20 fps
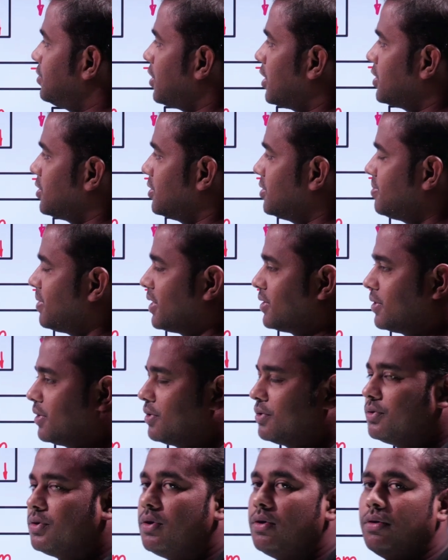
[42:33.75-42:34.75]
charge is
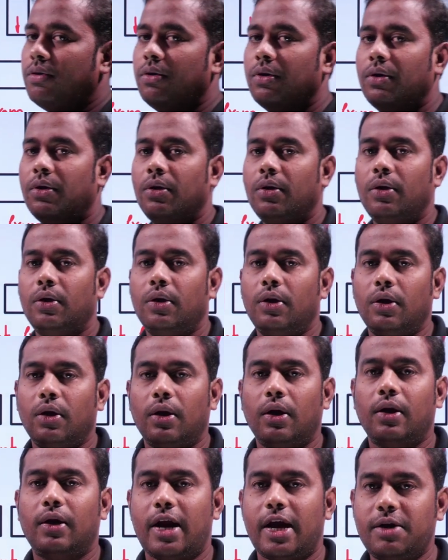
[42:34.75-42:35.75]
present. So
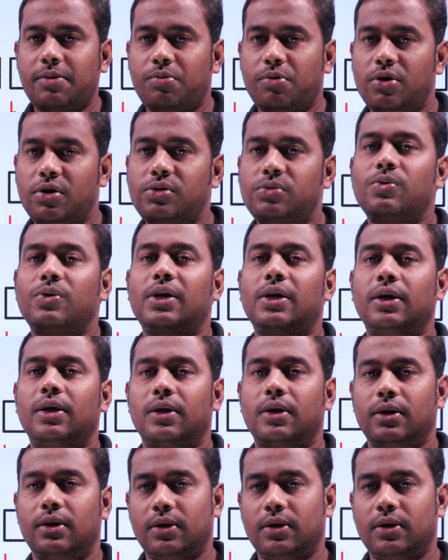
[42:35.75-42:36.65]
like poles will